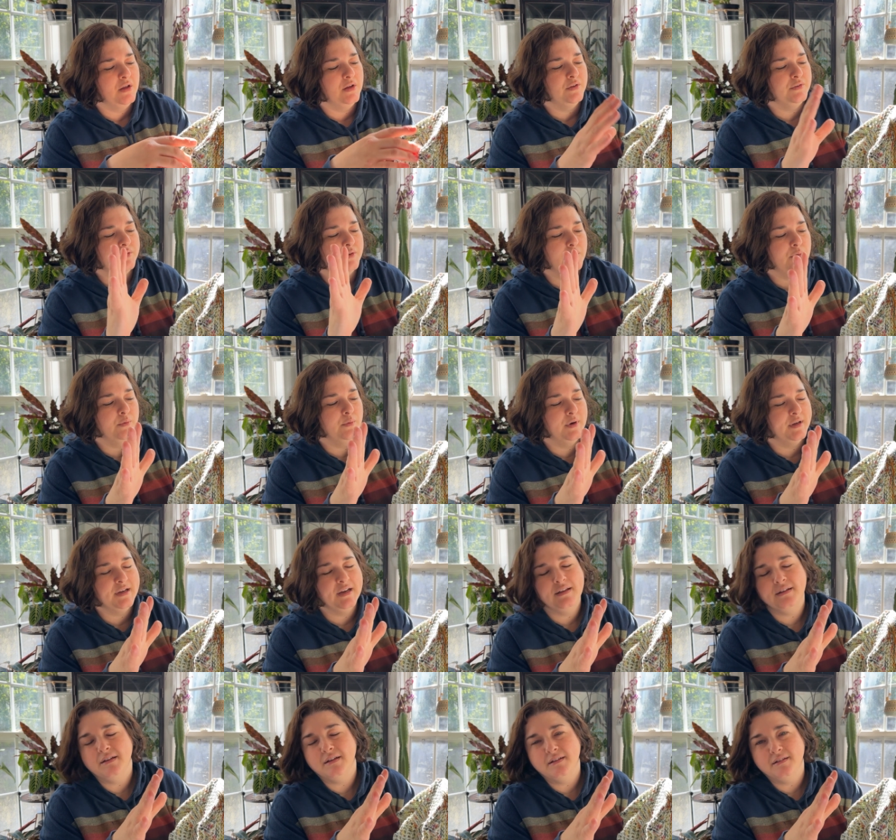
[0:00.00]
So what
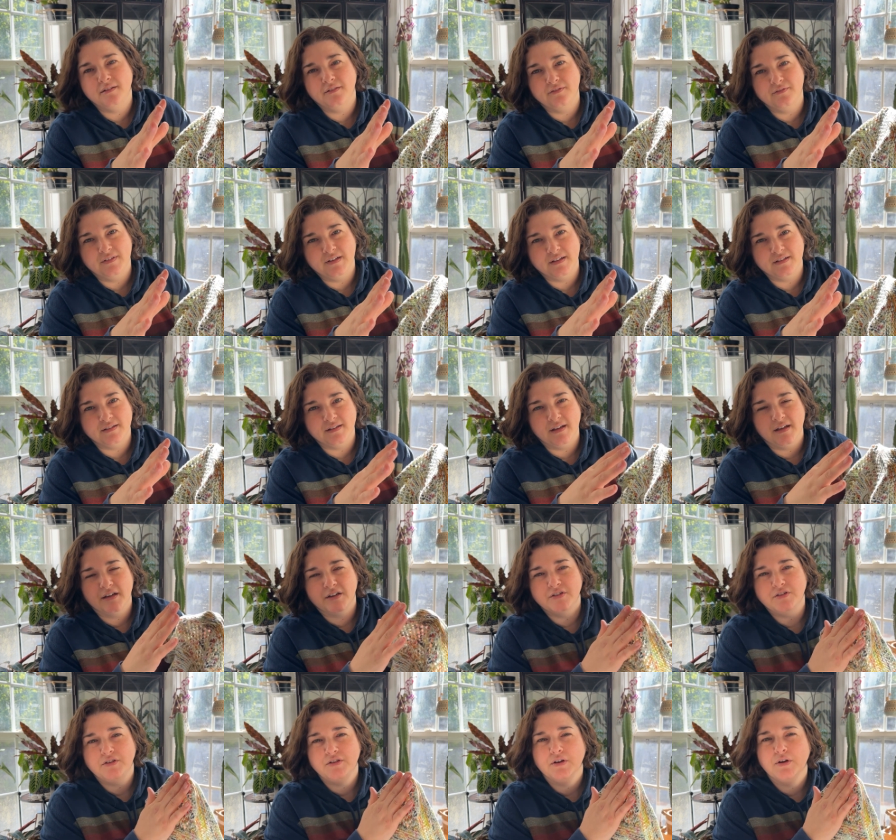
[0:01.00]
I did to fix that,
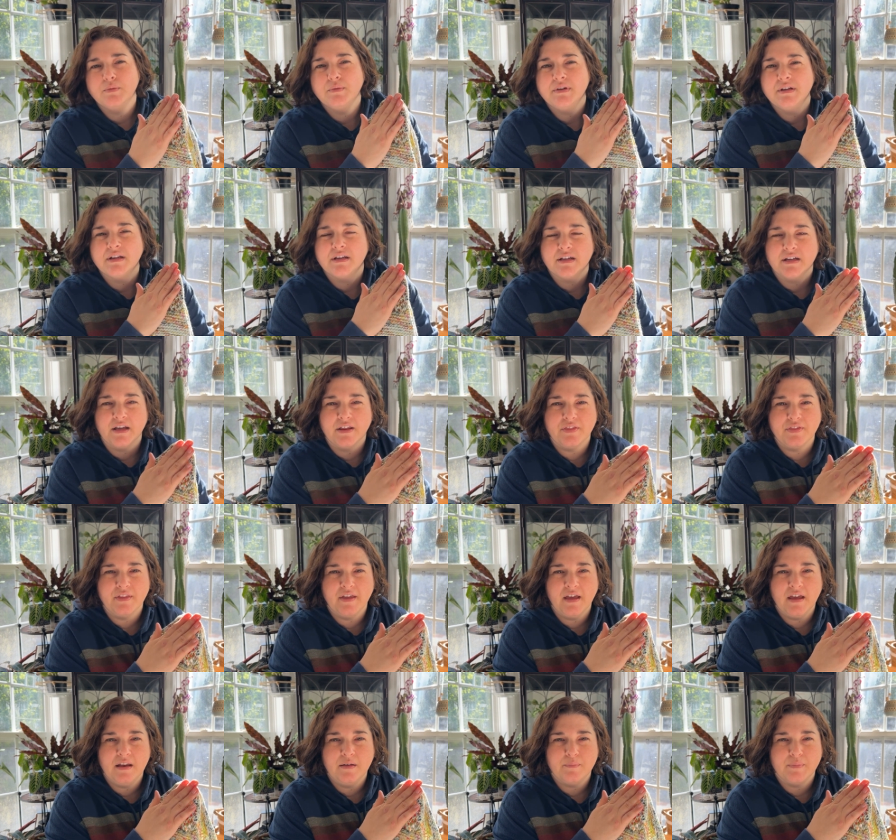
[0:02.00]
because you don't want to cut
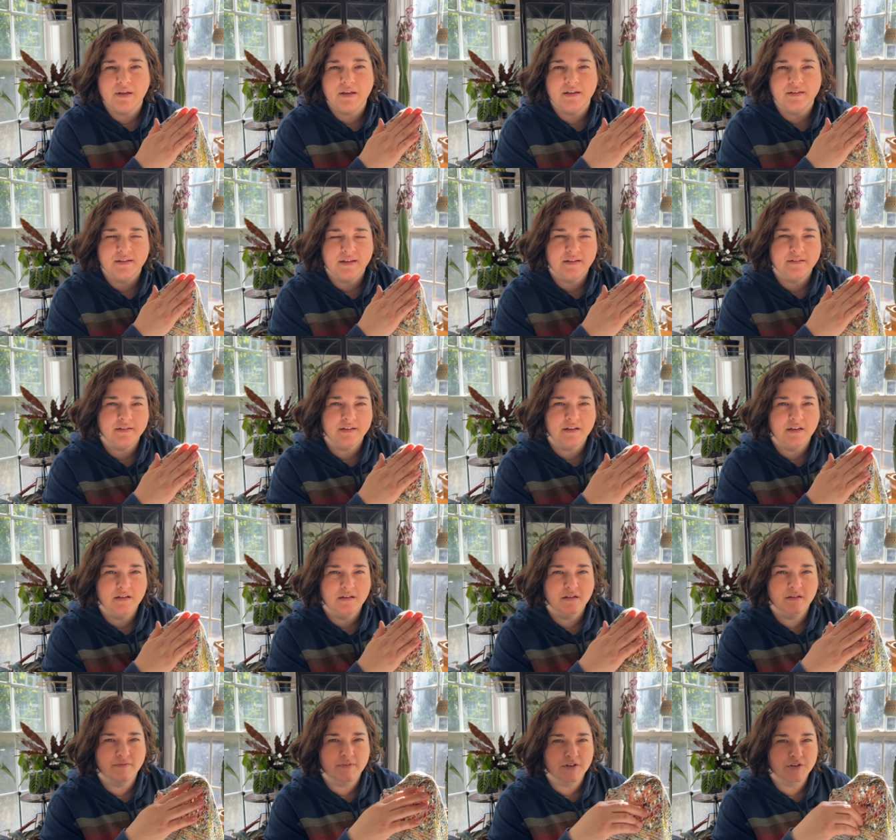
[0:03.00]
that because that's an
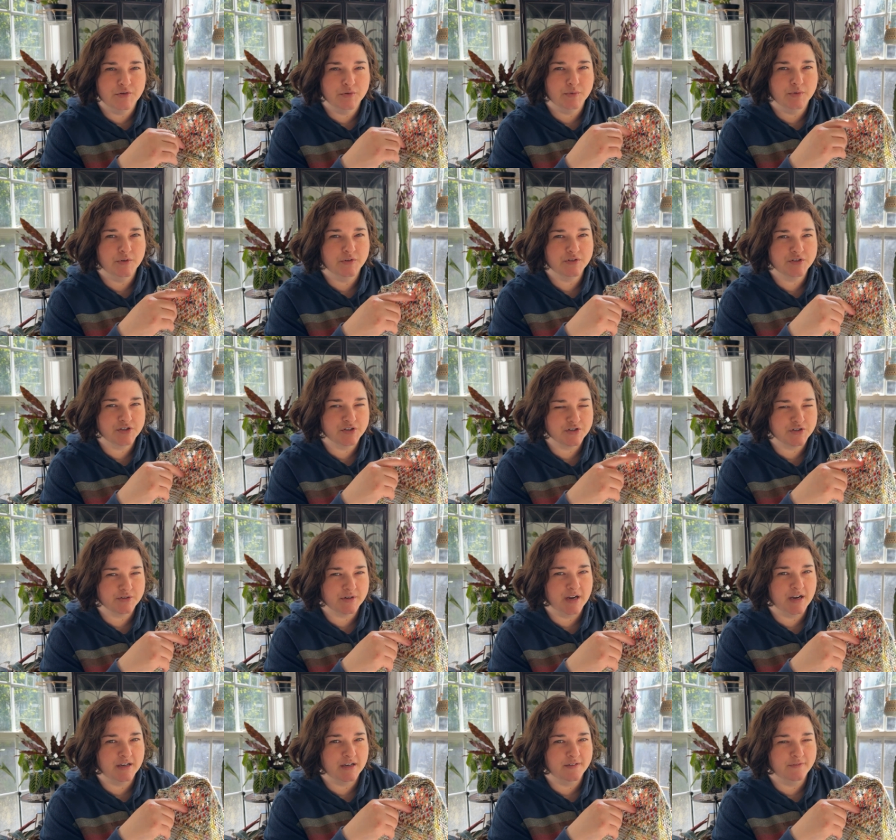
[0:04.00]
individual
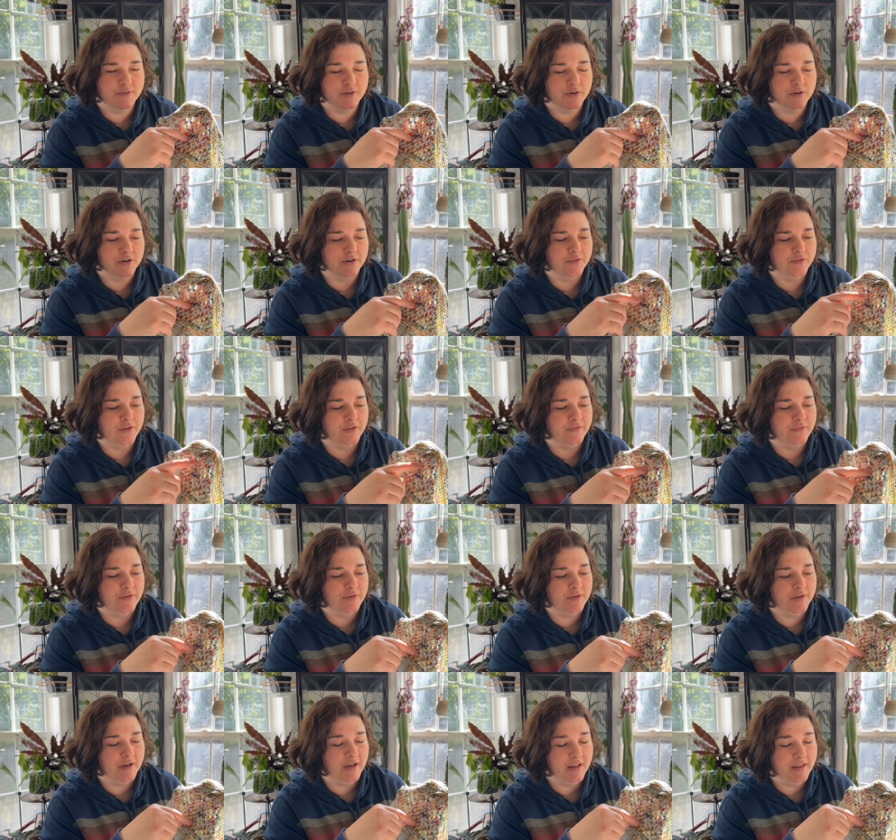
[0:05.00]
strand of yarn. So if you
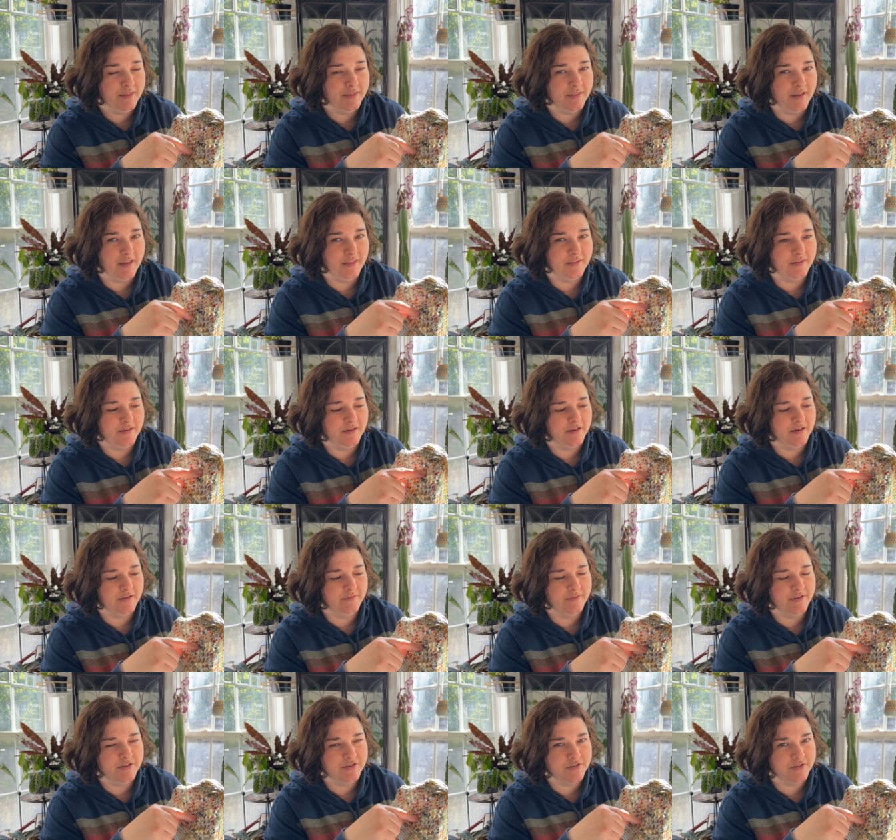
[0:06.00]
cut that, then it
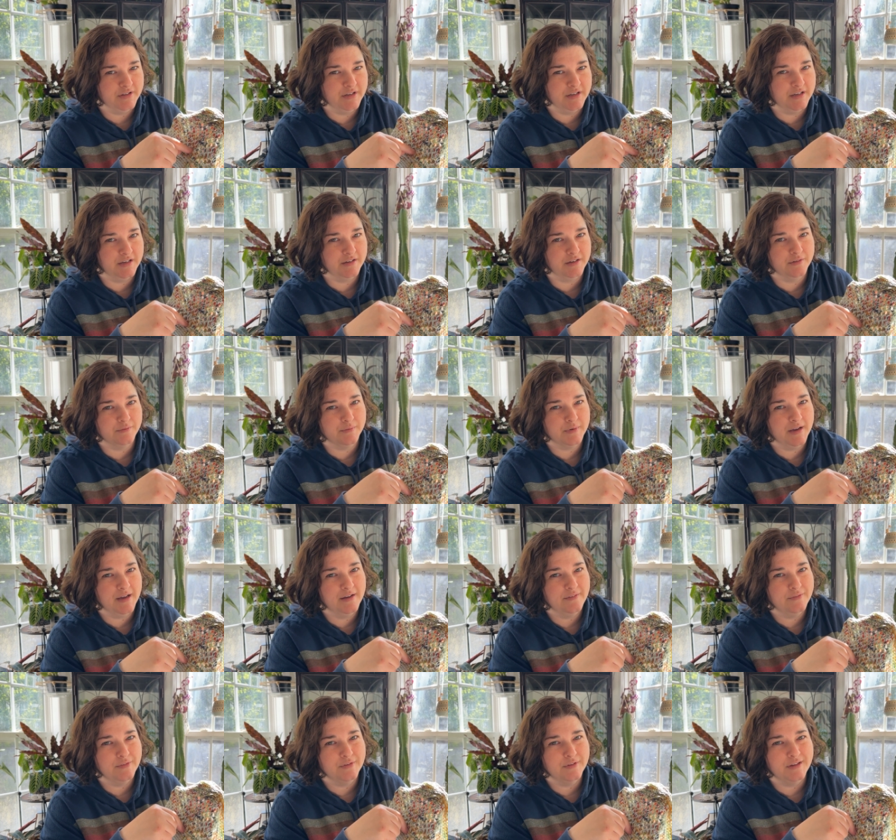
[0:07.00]
eventually can
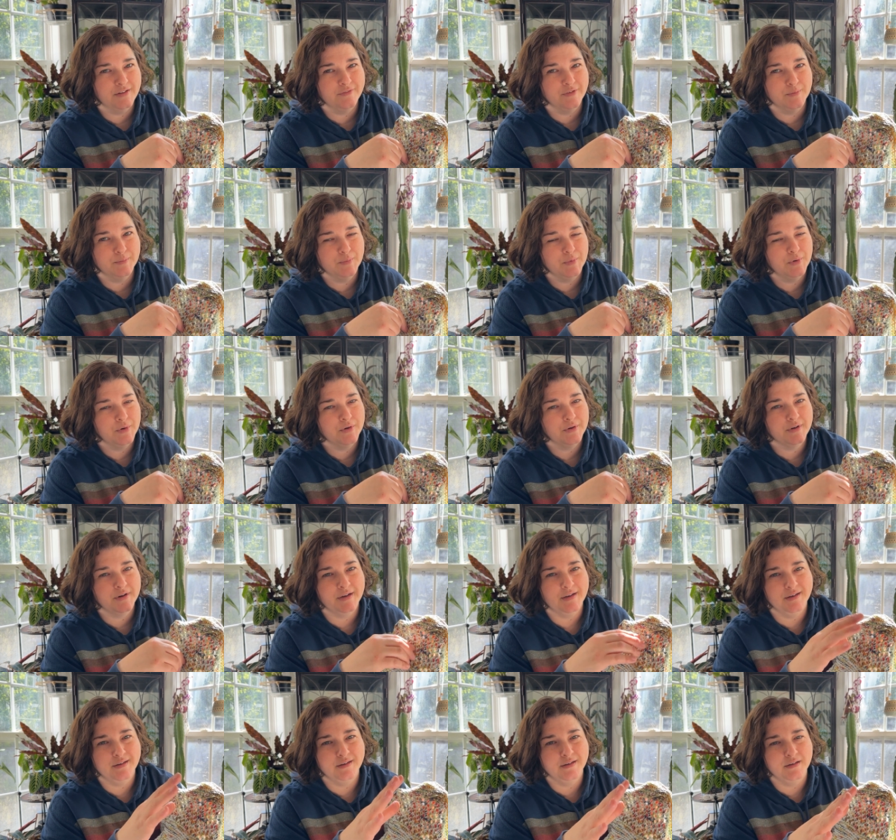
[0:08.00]
unravel even more
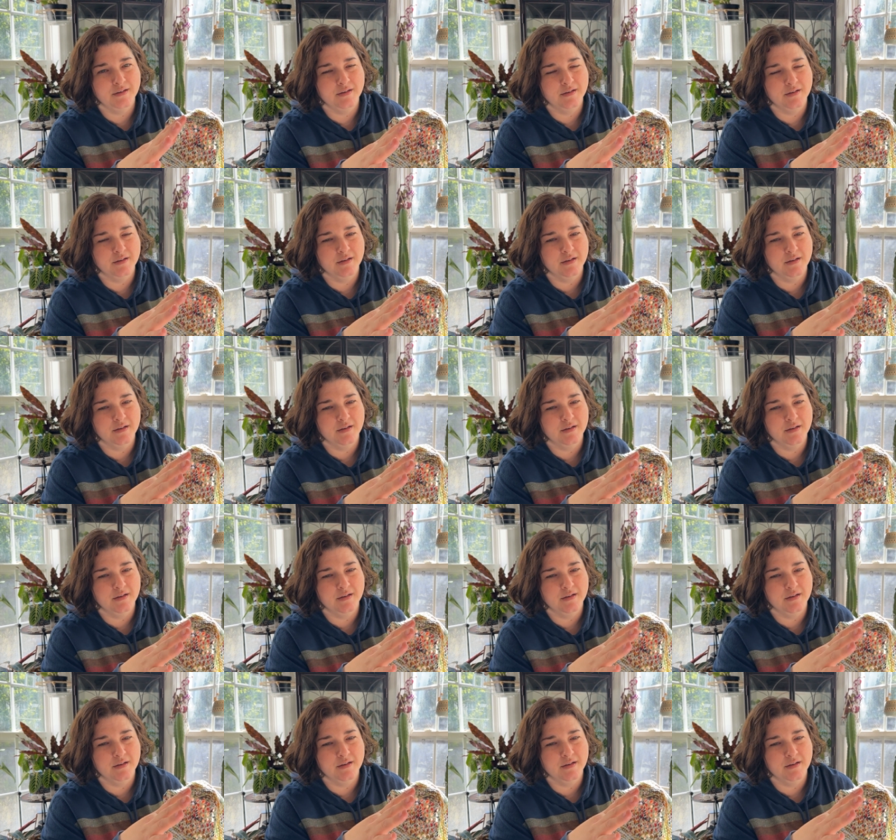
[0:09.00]
and